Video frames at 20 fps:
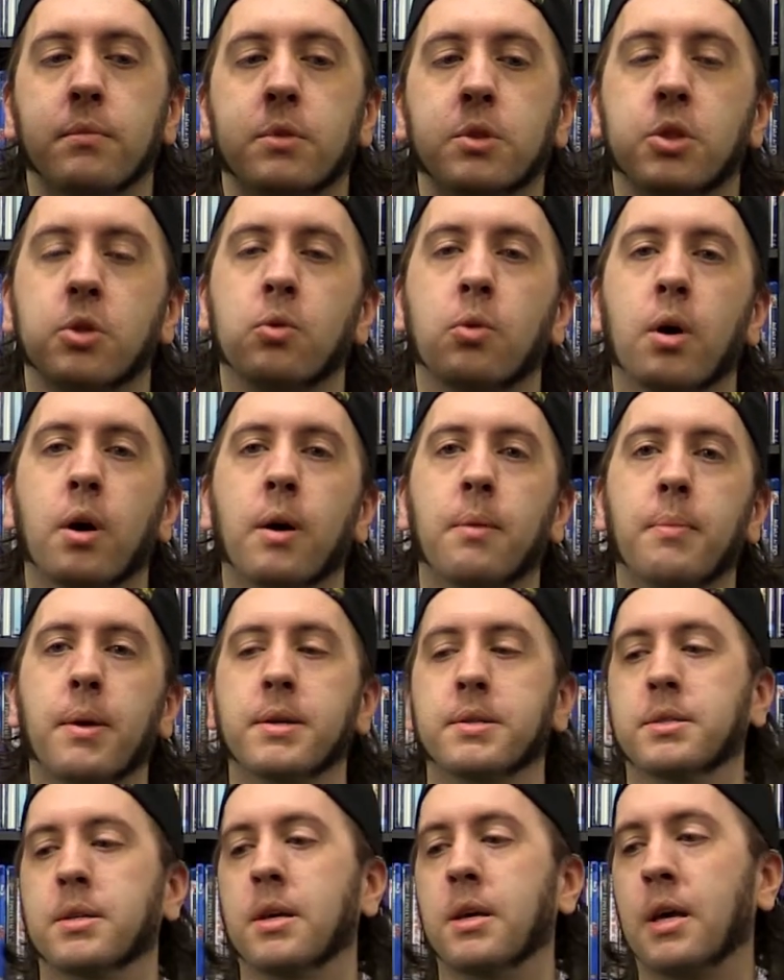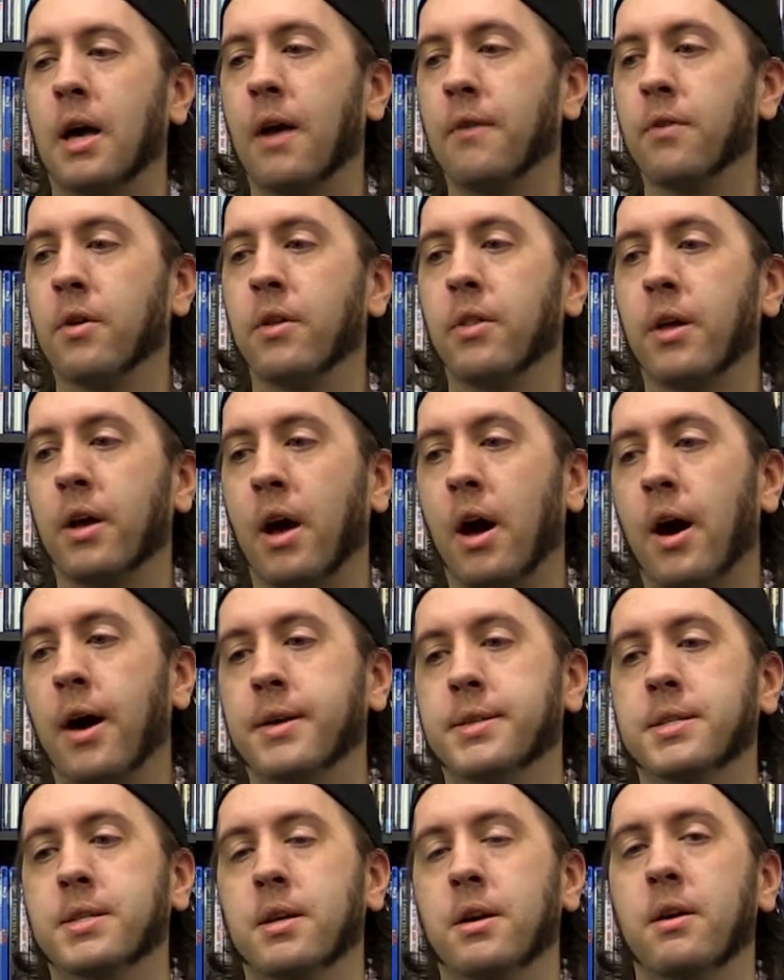to basically cover the
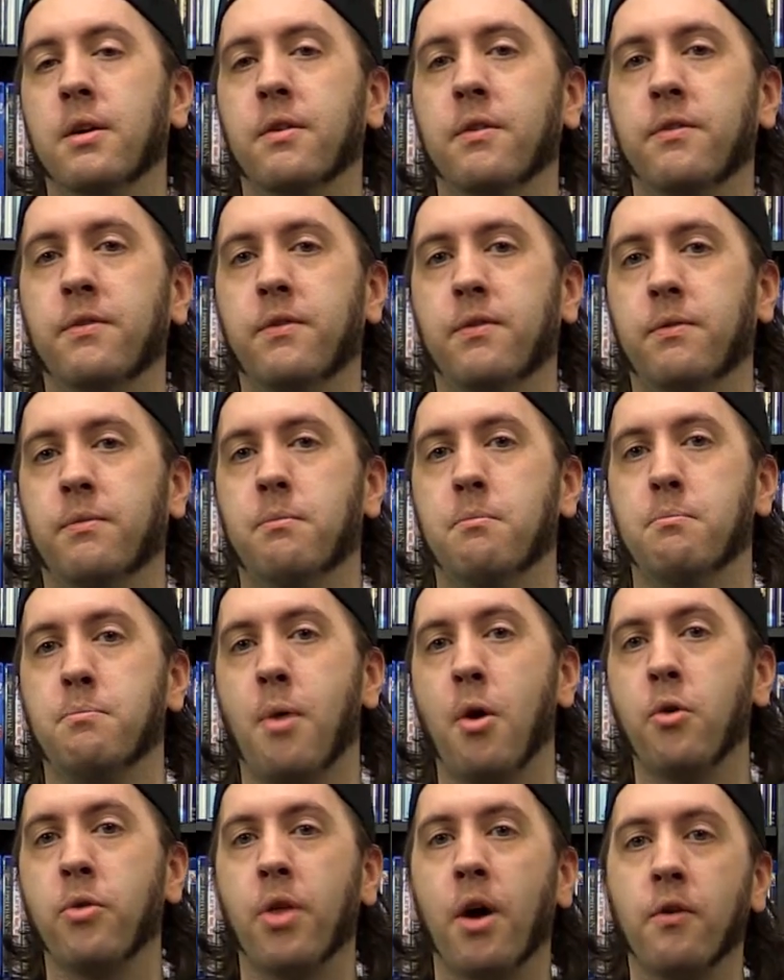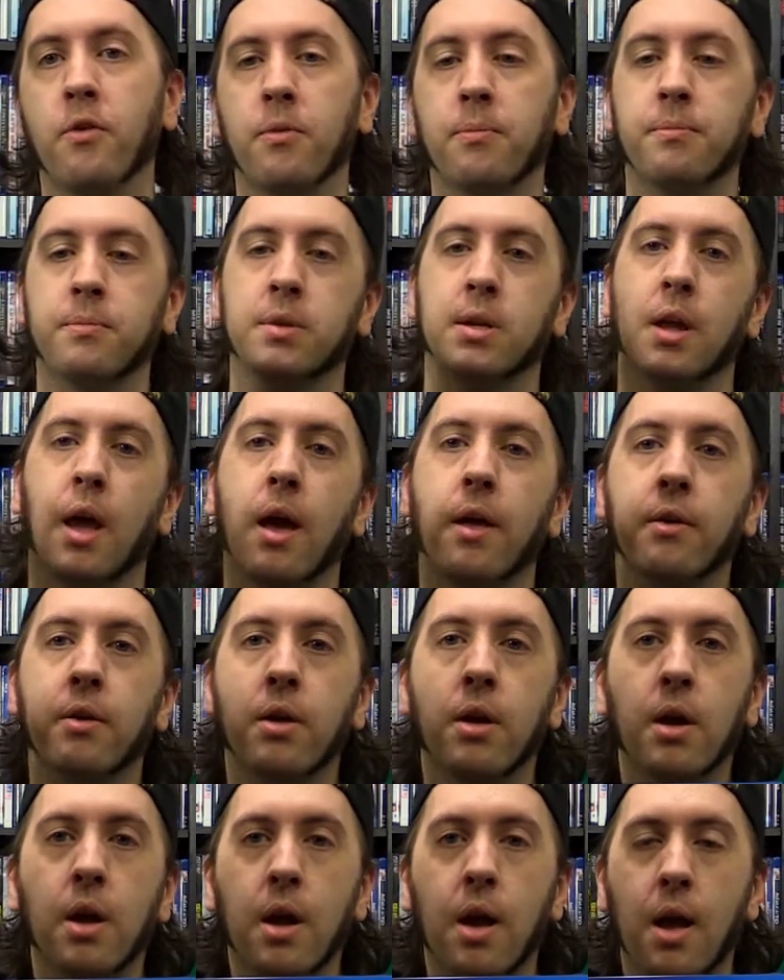cost of both of them
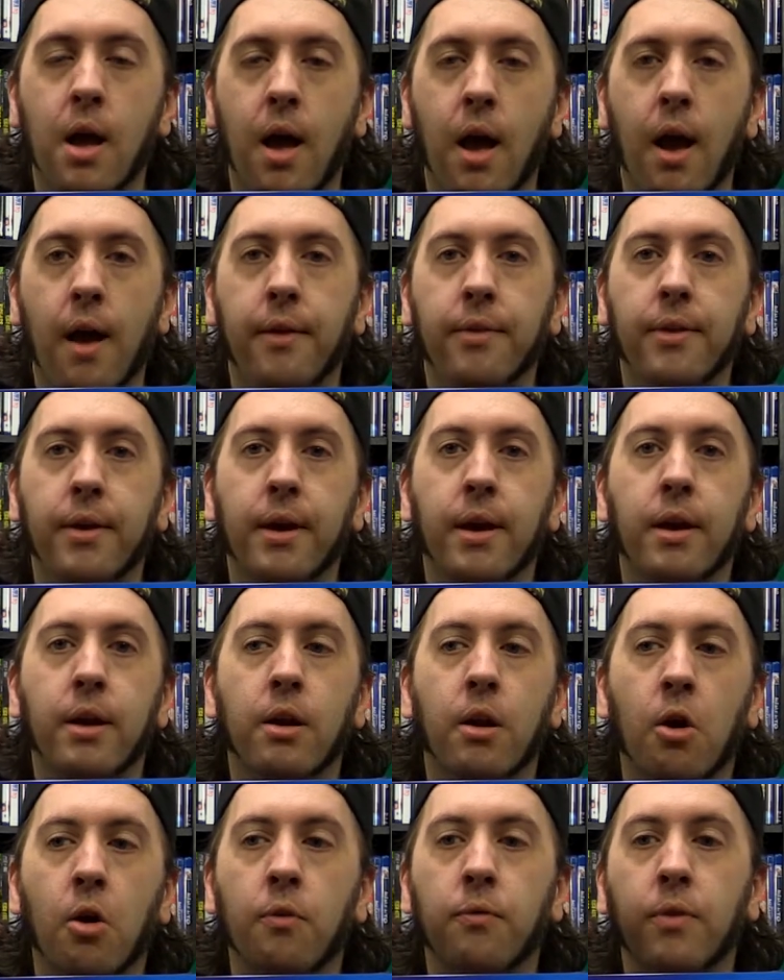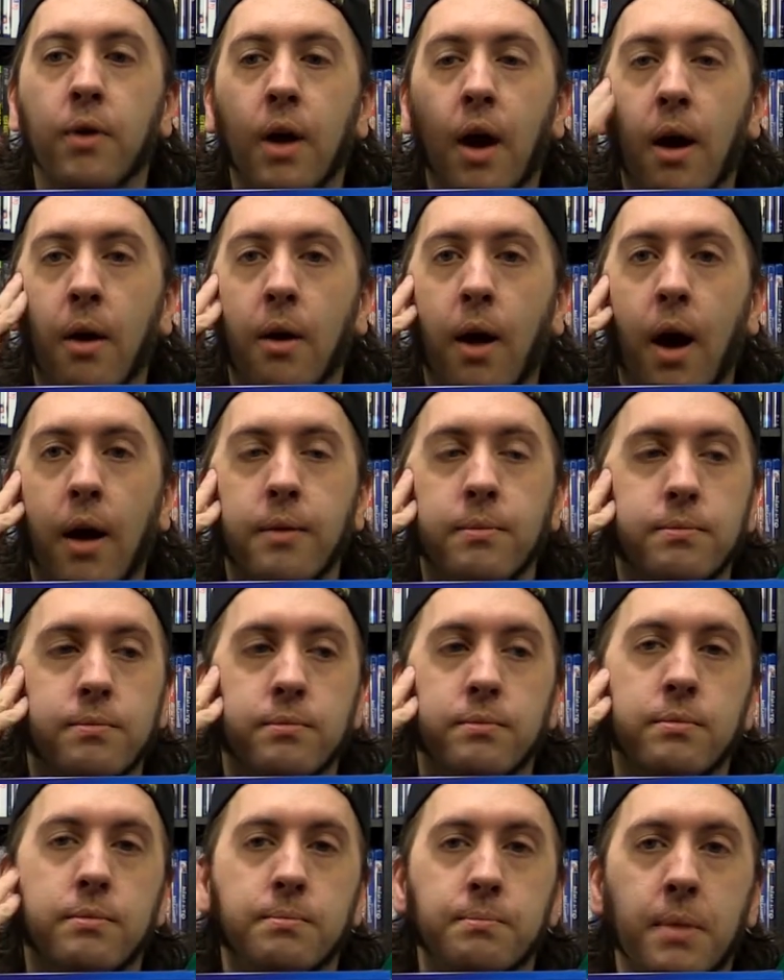together. And then hopefully I
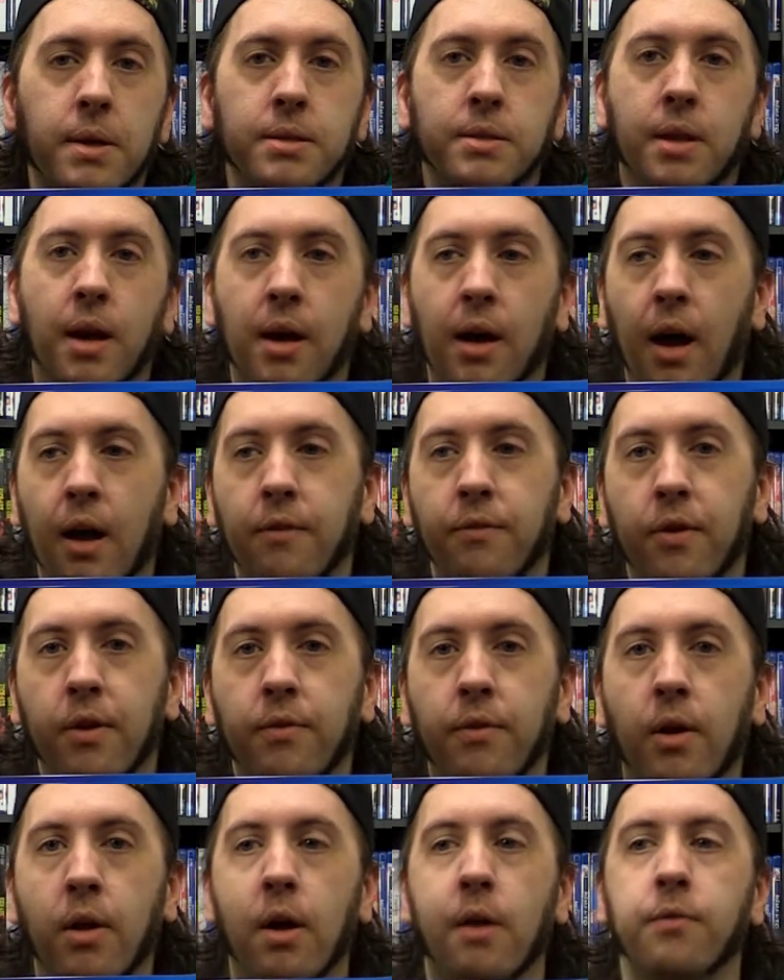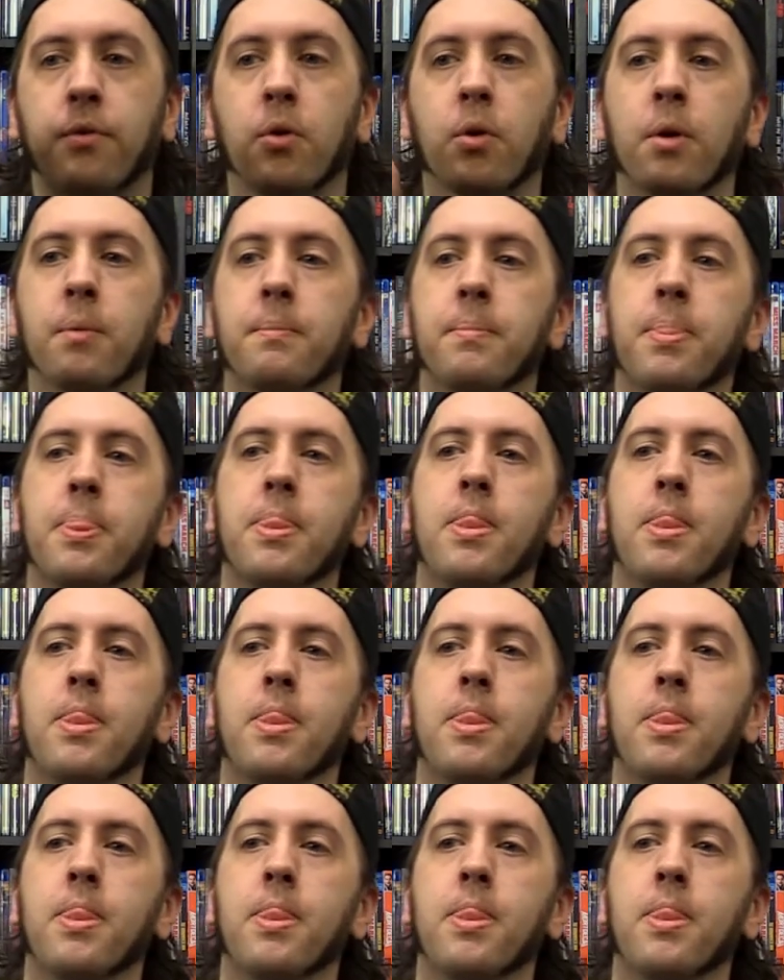got a free fallout for it.